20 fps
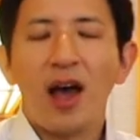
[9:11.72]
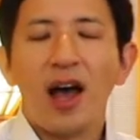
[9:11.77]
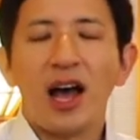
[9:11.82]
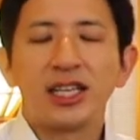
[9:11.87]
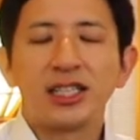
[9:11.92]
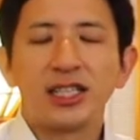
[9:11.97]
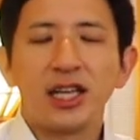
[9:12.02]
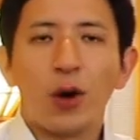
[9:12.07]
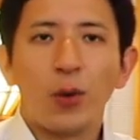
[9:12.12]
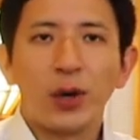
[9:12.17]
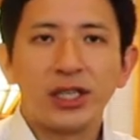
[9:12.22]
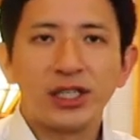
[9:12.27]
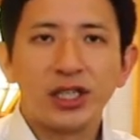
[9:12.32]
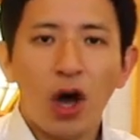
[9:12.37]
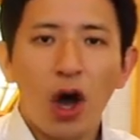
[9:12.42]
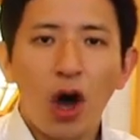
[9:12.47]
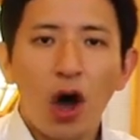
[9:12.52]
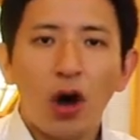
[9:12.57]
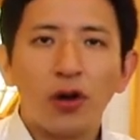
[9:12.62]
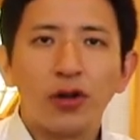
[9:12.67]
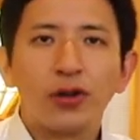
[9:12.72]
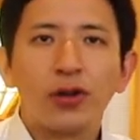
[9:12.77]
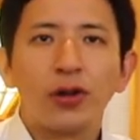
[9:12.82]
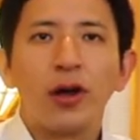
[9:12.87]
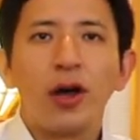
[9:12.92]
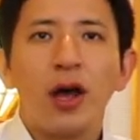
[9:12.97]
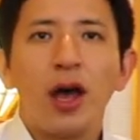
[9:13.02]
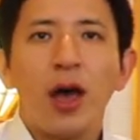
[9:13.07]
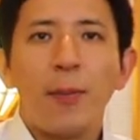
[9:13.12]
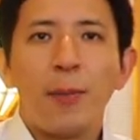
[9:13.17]
As a result,
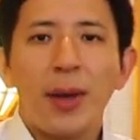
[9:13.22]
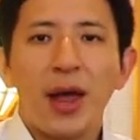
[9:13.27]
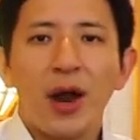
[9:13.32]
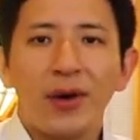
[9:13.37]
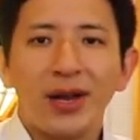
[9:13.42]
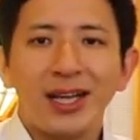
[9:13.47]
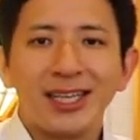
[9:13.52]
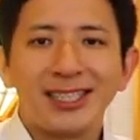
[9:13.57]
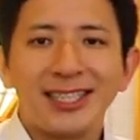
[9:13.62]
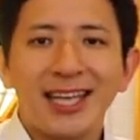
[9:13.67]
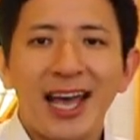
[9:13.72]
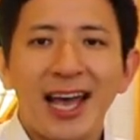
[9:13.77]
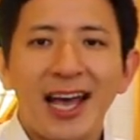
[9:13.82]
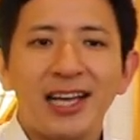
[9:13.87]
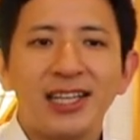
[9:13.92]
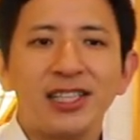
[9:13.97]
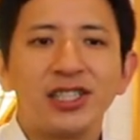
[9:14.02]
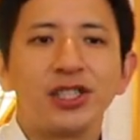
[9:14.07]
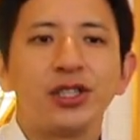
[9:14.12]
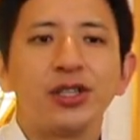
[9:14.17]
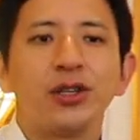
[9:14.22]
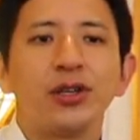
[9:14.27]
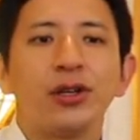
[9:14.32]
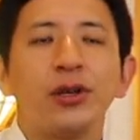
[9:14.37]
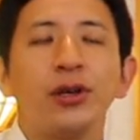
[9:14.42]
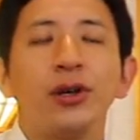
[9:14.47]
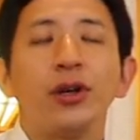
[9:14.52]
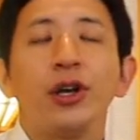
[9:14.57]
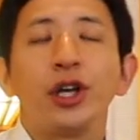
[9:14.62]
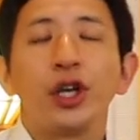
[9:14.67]
Marie says,
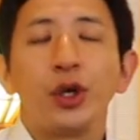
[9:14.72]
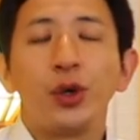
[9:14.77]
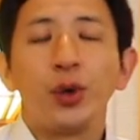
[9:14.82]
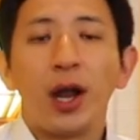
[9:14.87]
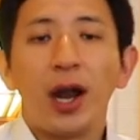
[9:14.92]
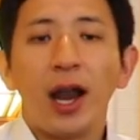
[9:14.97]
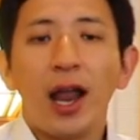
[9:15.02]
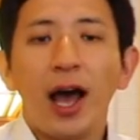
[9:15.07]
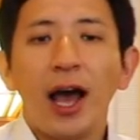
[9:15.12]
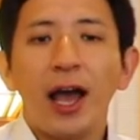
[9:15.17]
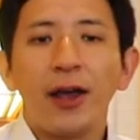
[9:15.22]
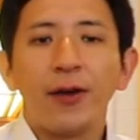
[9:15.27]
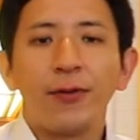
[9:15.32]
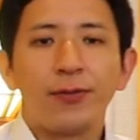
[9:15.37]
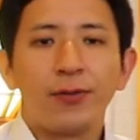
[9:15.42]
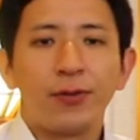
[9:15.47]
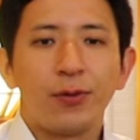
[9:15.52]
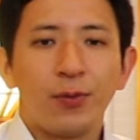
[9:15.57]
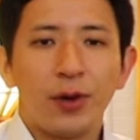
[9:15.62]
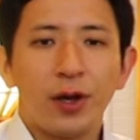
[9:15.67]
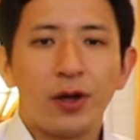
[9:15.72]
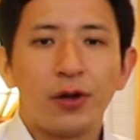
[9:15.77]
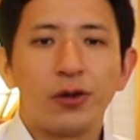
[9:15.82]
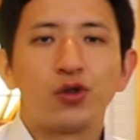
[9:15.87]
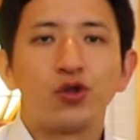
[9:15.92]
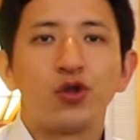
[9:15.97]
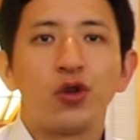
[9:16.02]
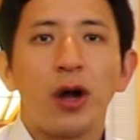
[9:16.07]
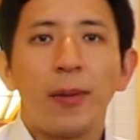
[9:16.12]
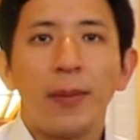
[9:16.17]
your life will
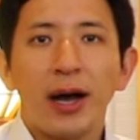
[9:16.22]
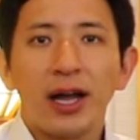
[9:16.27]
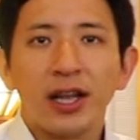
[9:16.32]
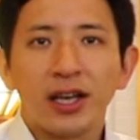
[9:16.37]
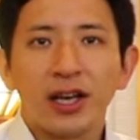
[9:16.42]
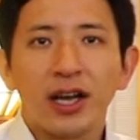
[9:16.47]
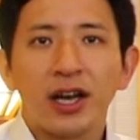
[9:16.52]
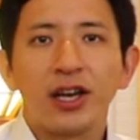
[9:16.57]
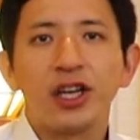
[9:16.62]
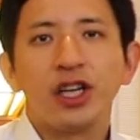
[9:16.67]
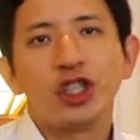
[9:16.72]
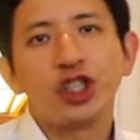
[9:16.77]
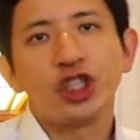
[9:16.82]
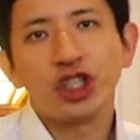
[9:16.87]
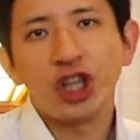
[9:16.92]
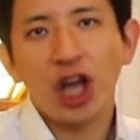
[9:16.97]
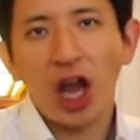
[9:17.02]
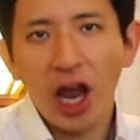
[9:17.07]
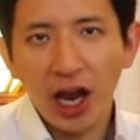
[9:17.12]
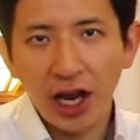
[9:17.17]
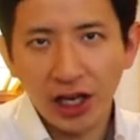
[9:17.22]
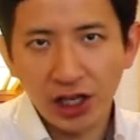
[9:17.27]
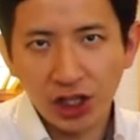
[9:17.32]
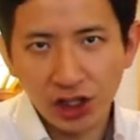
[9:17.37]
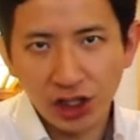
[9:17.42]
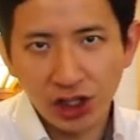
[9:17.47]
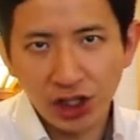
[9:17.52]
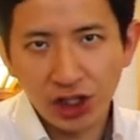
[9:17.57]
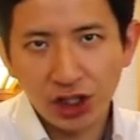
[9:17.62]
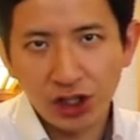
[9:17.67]
dramatically
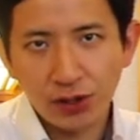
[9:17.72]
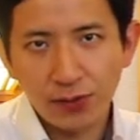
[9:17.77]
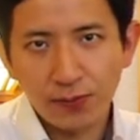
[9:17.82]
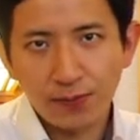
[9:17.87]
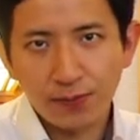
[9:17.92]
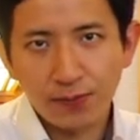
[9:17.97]
change.